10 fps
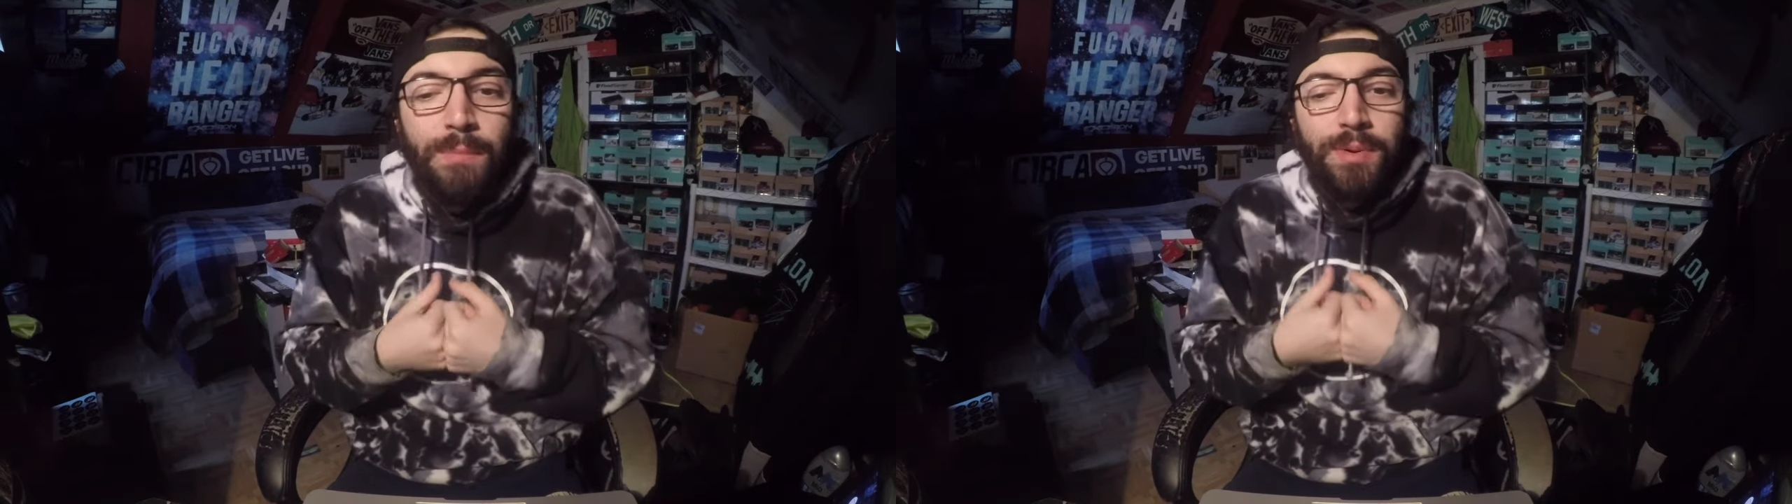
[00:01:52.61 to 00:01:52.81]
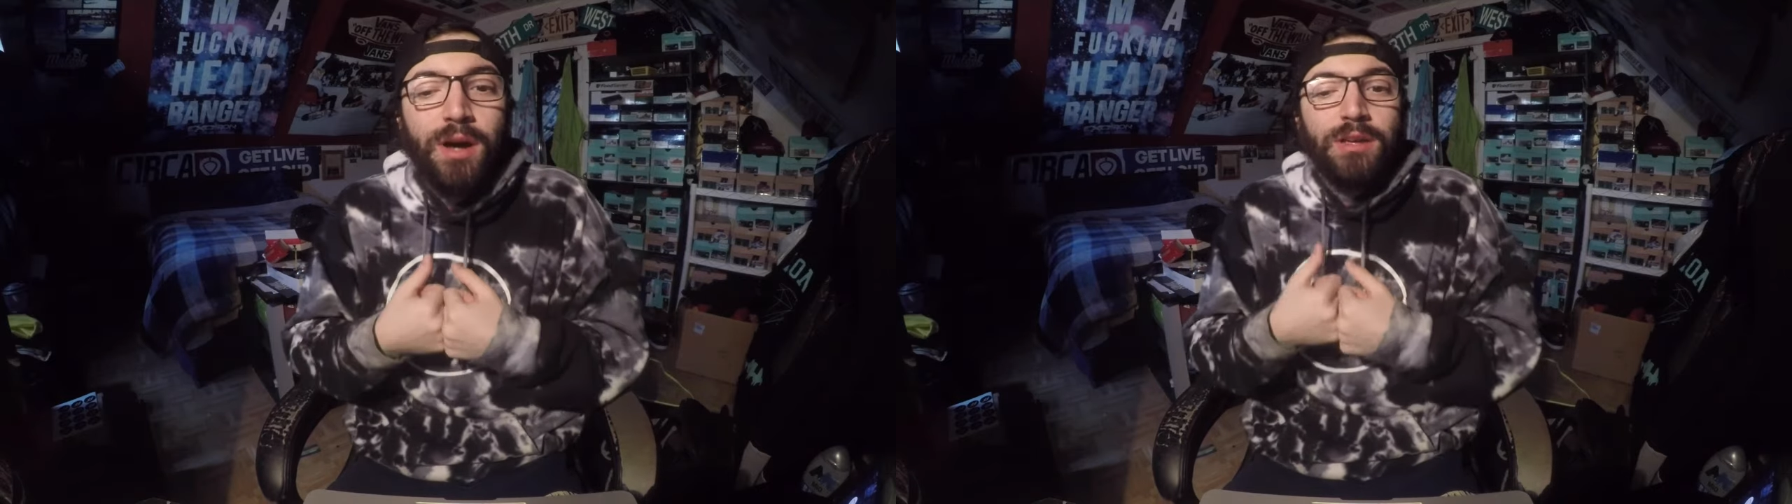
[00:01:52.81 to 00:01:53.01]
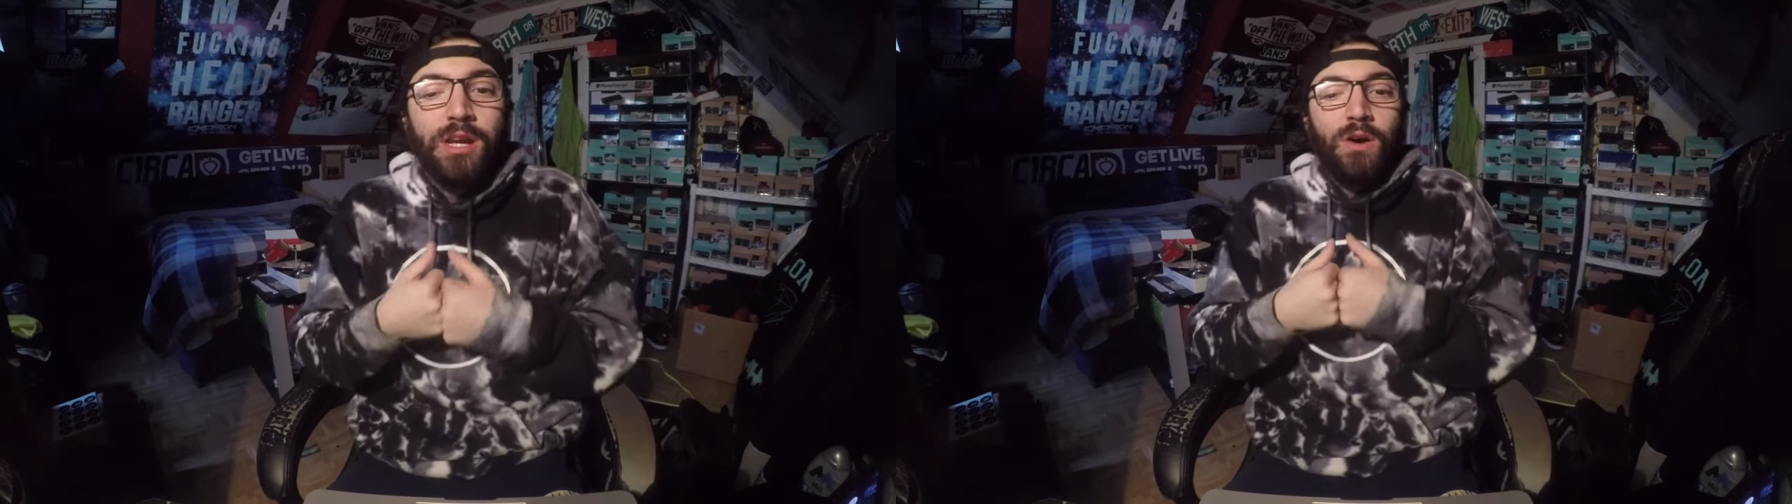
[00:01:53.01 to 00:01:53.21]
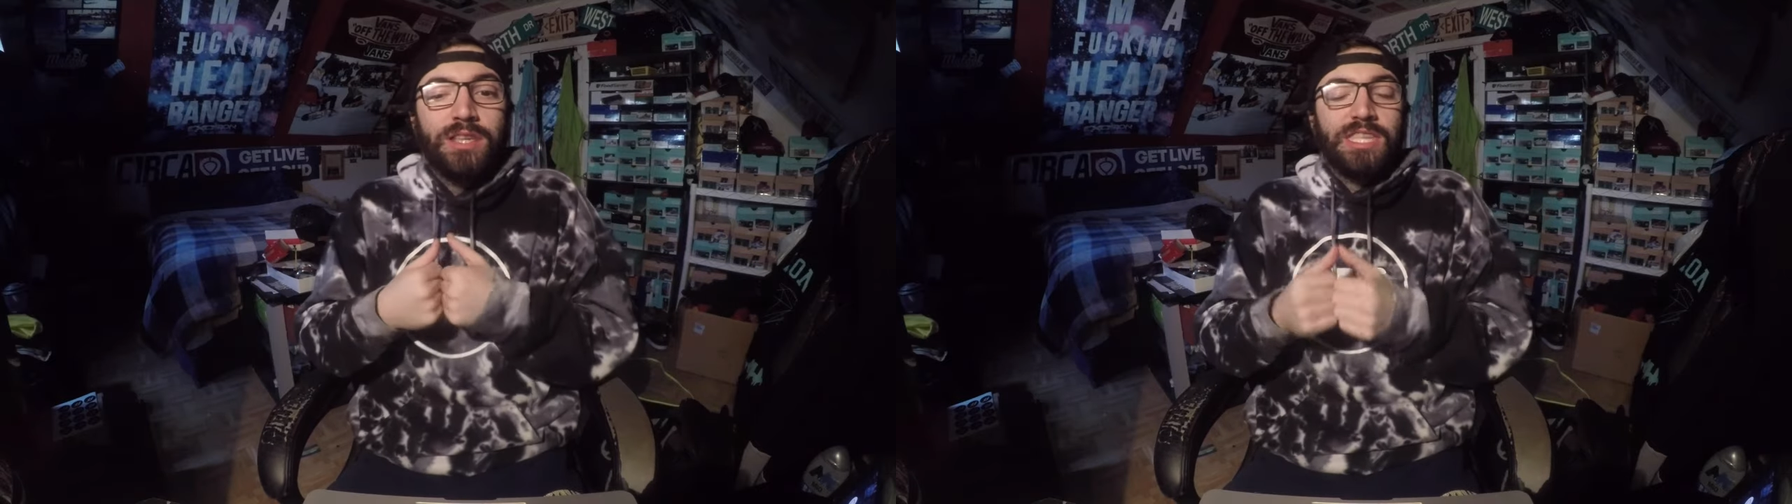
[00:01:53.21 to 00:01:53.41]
But, you know, it's